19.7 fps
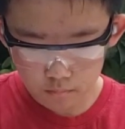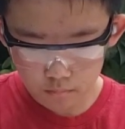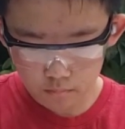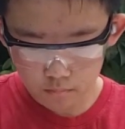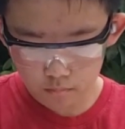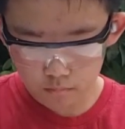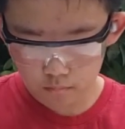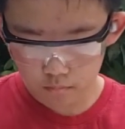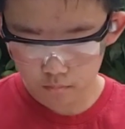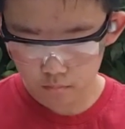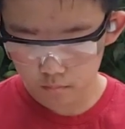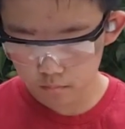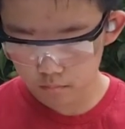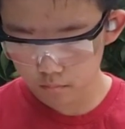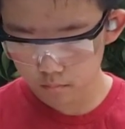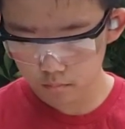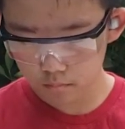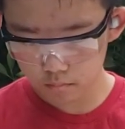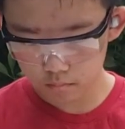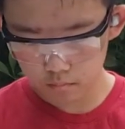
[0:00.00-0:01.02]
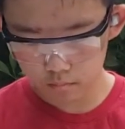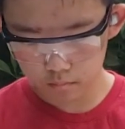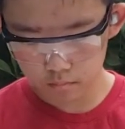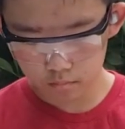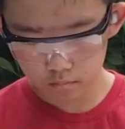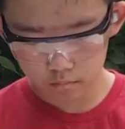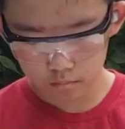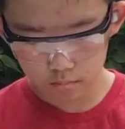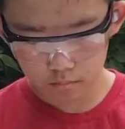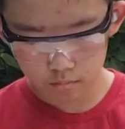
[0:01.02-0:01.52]

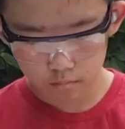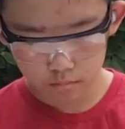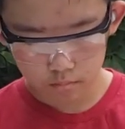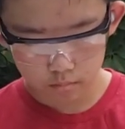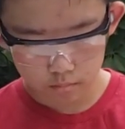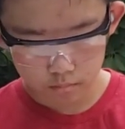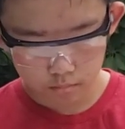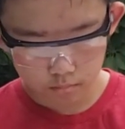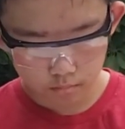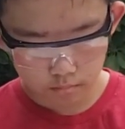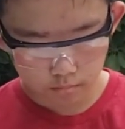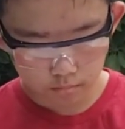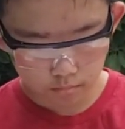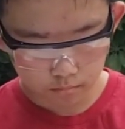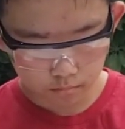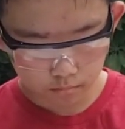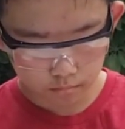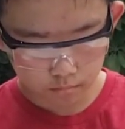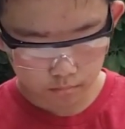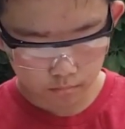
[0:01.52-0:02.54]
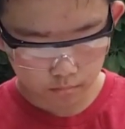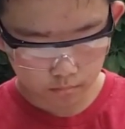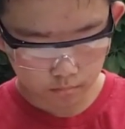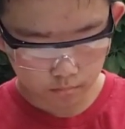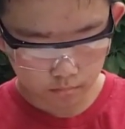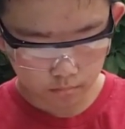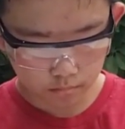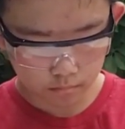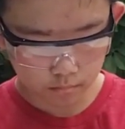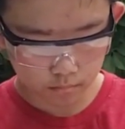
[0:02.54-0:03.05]

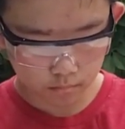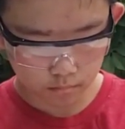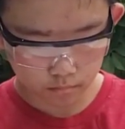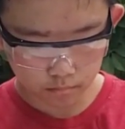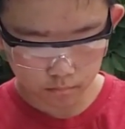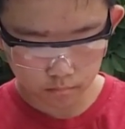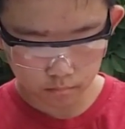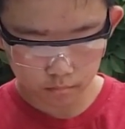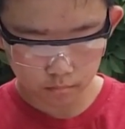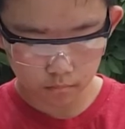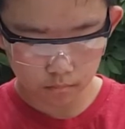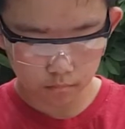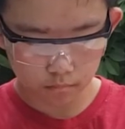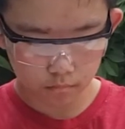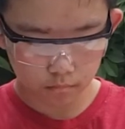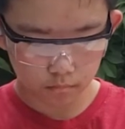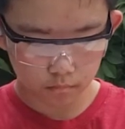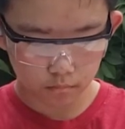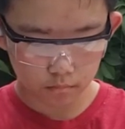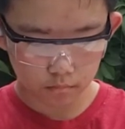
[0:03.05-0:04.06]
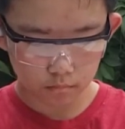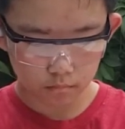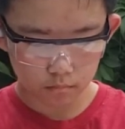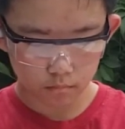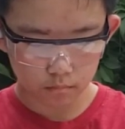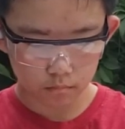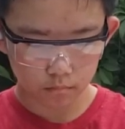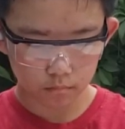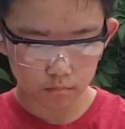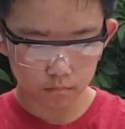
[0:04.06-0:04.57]

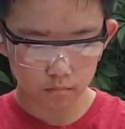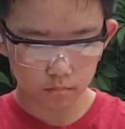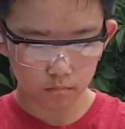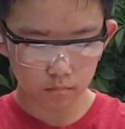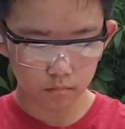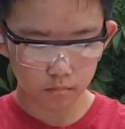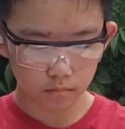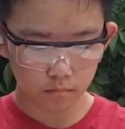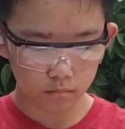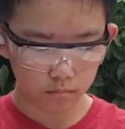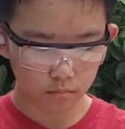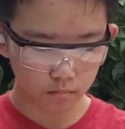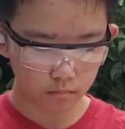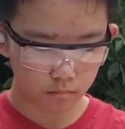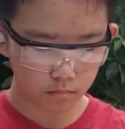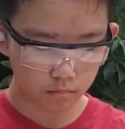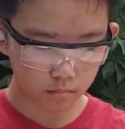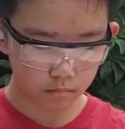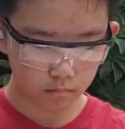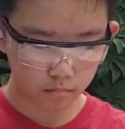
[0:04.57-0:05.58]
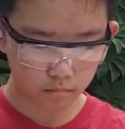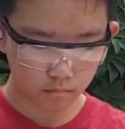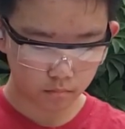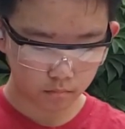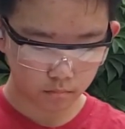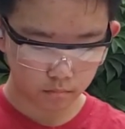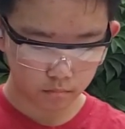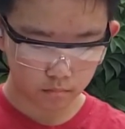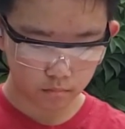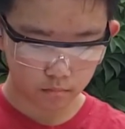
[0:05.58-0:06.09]

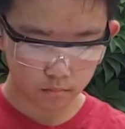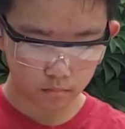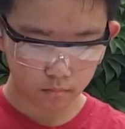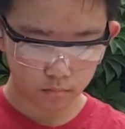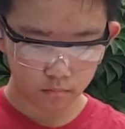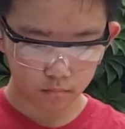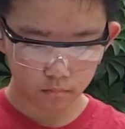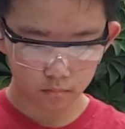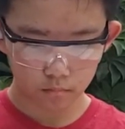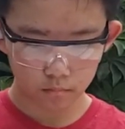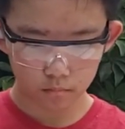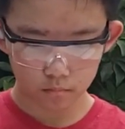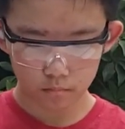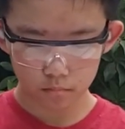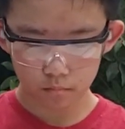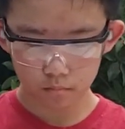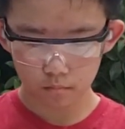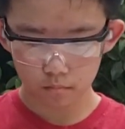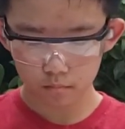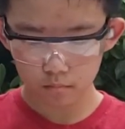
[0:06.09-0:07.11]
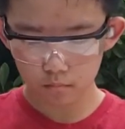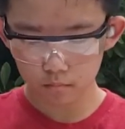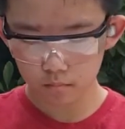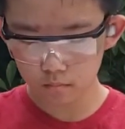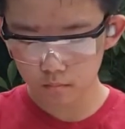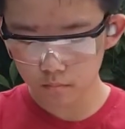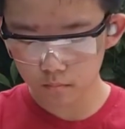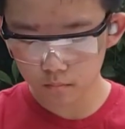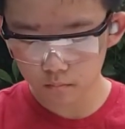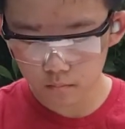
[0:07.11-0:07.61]
Nobody speaks.